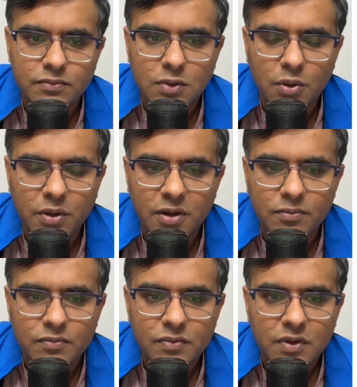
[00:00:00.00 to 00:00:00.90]
Okay,
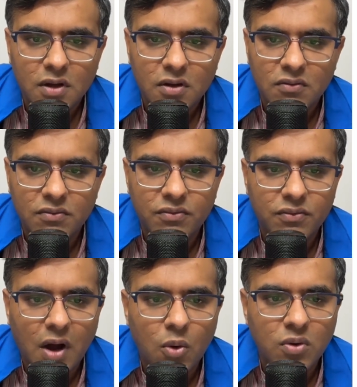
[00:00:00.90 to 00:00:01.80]

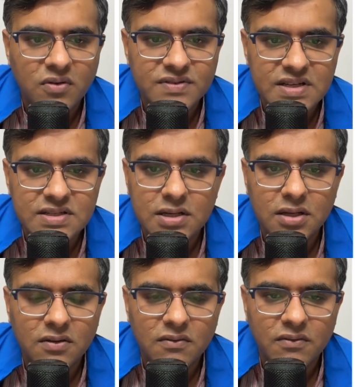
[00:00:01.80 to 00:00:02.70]
out of
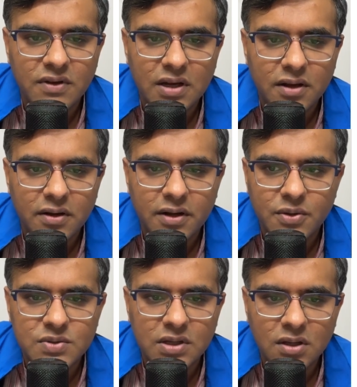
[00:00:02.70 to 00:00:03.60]
16 we are
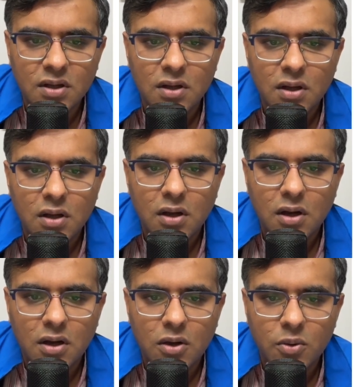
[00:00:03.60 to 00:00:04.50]
reducing a
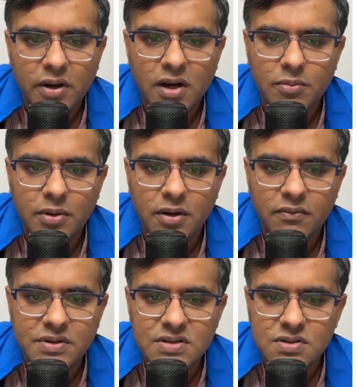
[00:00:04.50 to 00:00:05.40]
lower number
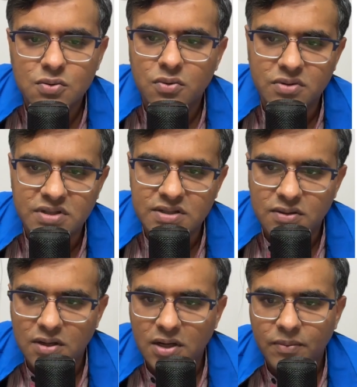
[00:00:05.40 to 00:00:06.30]
which is 2 root
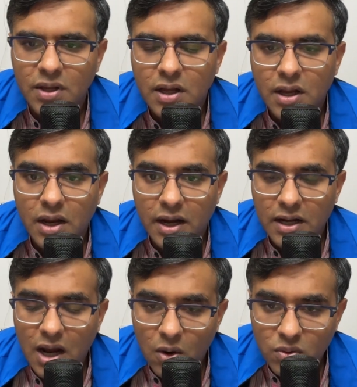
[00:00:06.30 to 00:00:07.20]
63, and
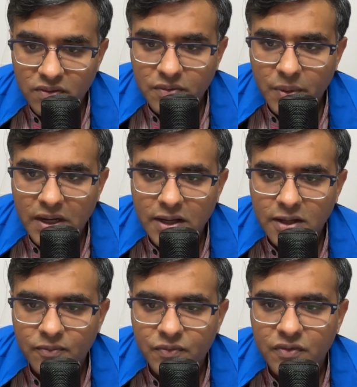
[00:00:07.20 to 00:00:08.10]
out of 20
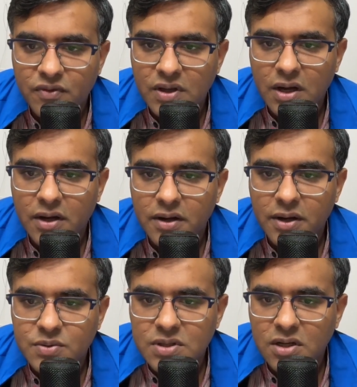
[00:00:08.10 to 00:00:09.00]
we are
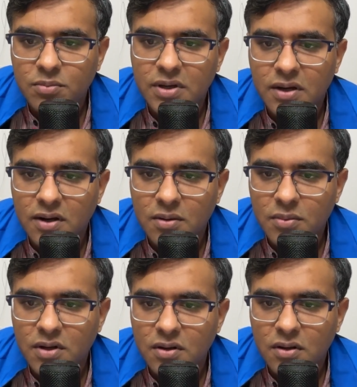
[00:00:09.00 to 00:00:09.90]
reducing a bigger number
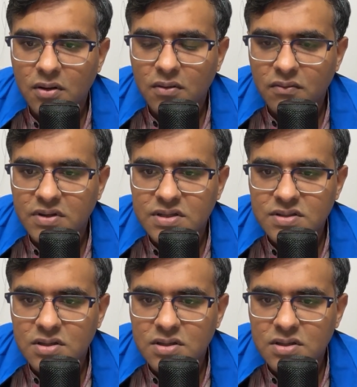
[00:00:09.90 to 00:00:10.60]
which is